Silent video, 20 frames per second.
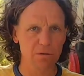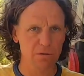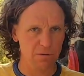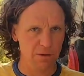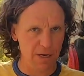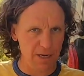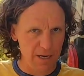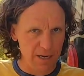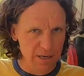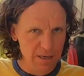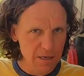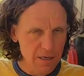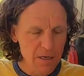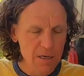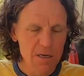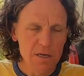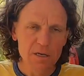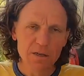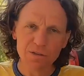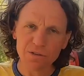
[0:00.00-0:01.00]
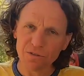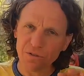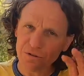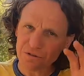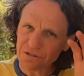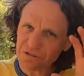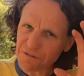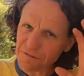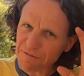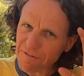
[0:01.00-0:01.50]
Okay? So, those
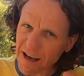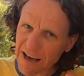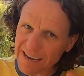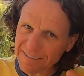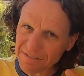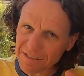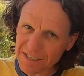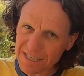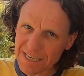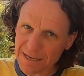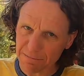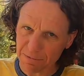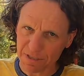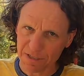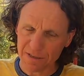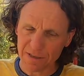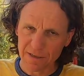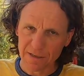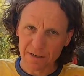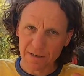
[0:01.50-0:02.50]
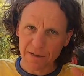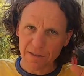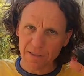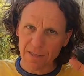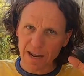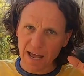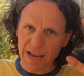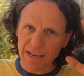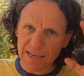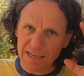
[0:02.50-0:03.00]
are the five tips
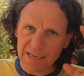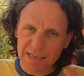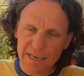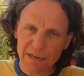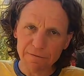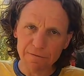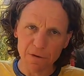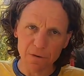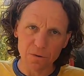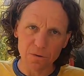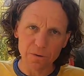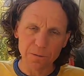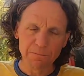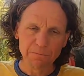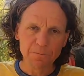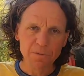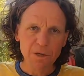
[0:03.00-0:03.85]
that I can give you